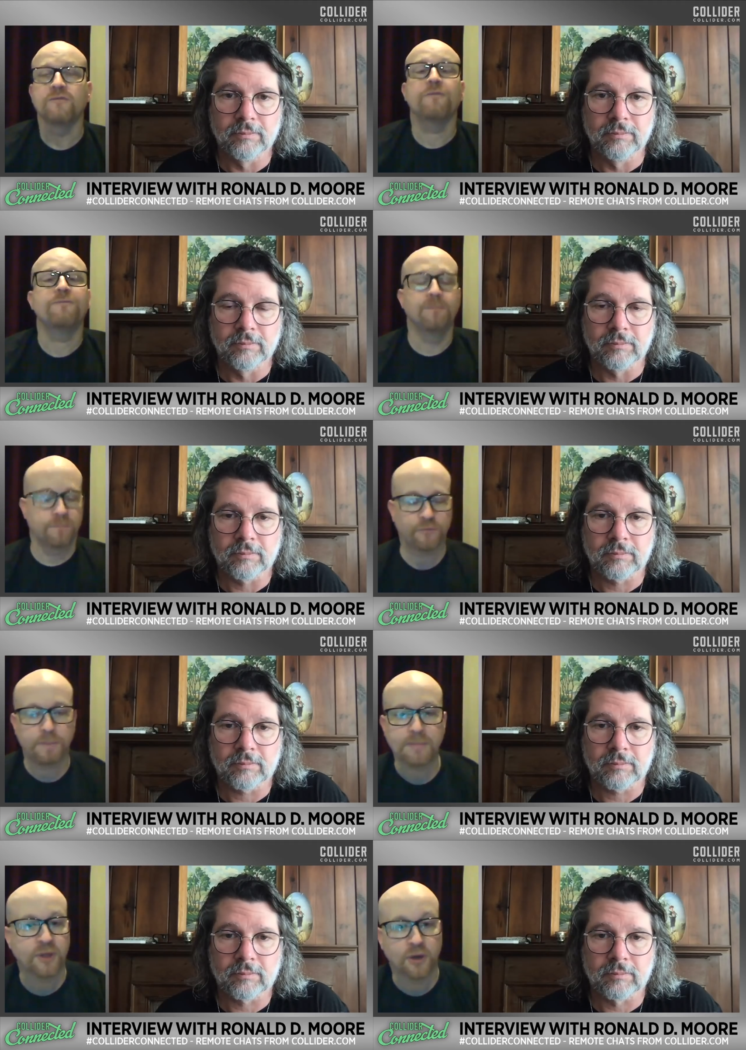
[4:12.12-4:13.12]
Speaker 1: for
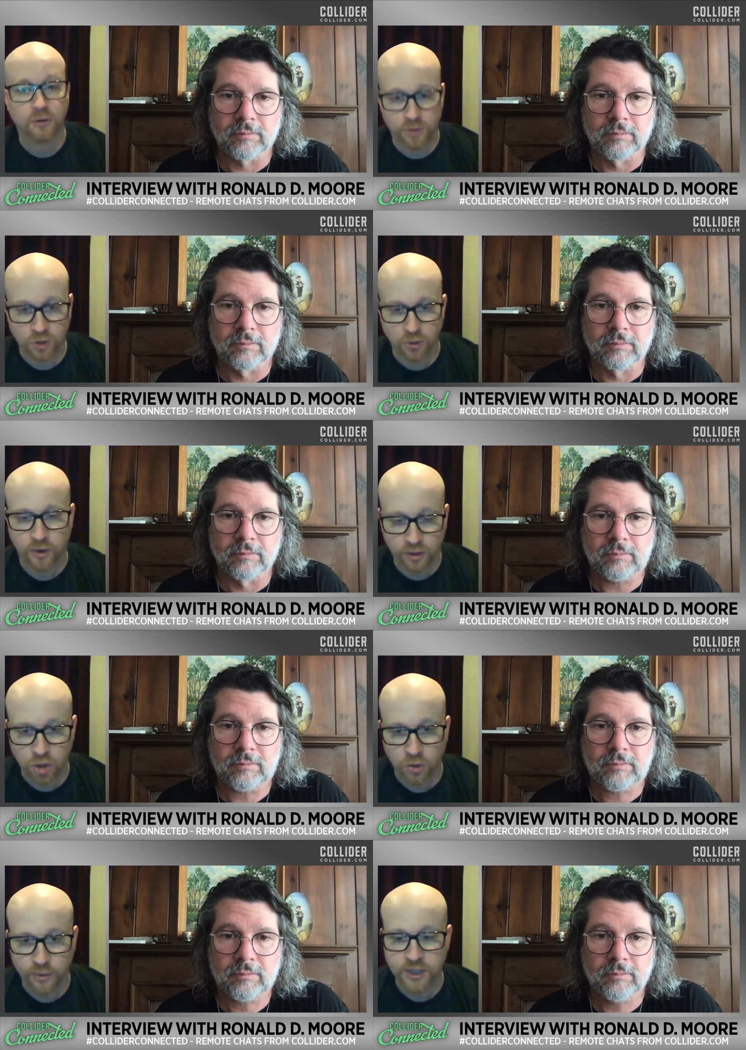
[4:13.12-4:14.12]
people that aren't
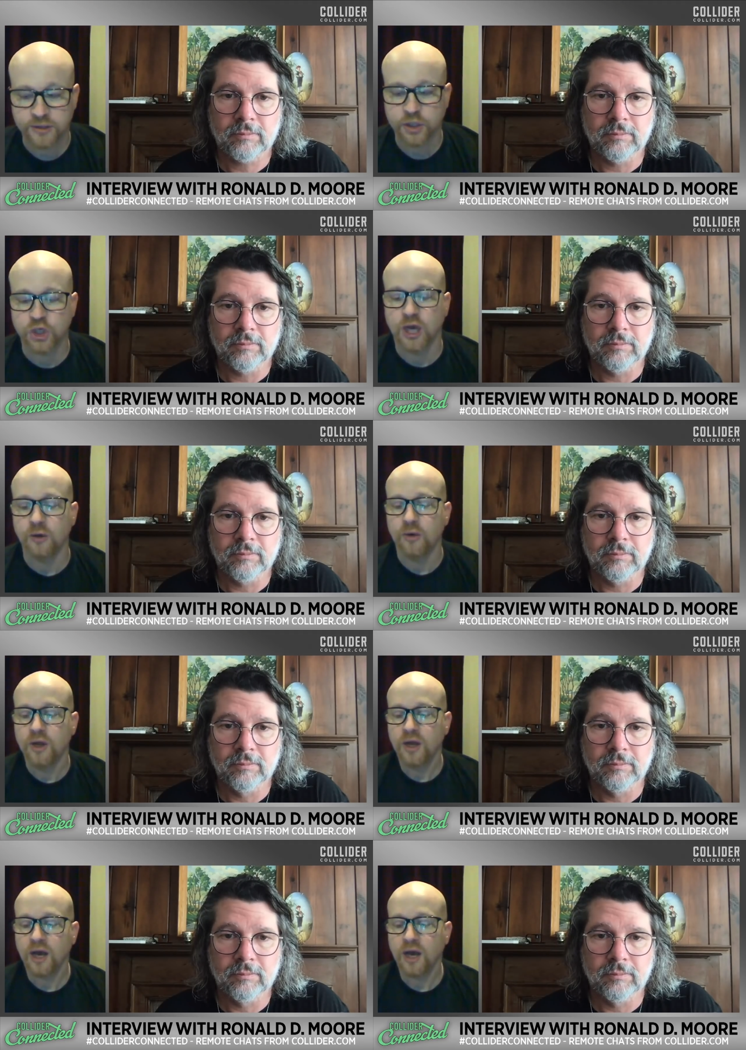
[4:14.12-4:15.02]
current on the show,